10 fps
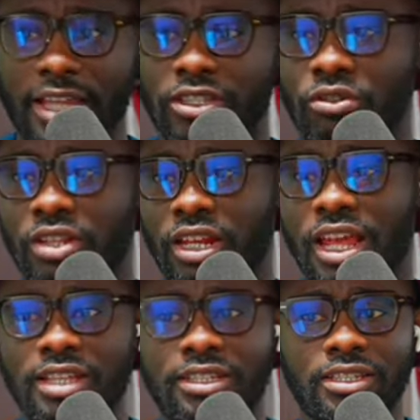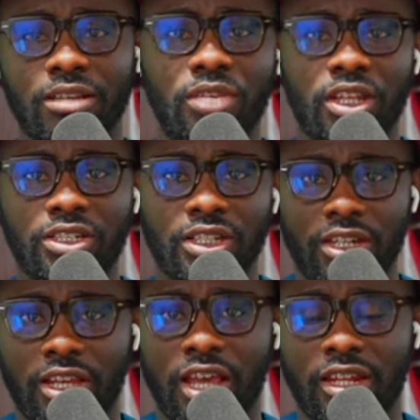and so the last examination
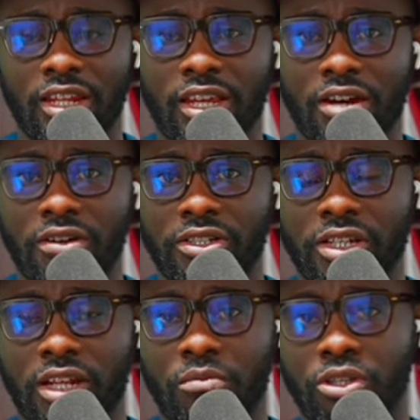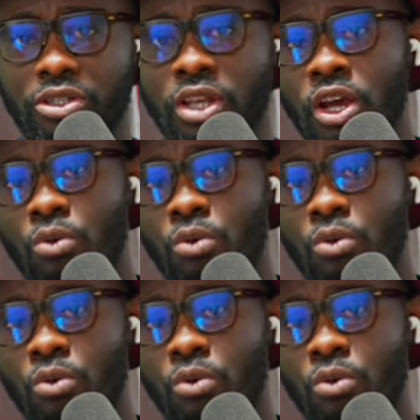in the under the current syllabus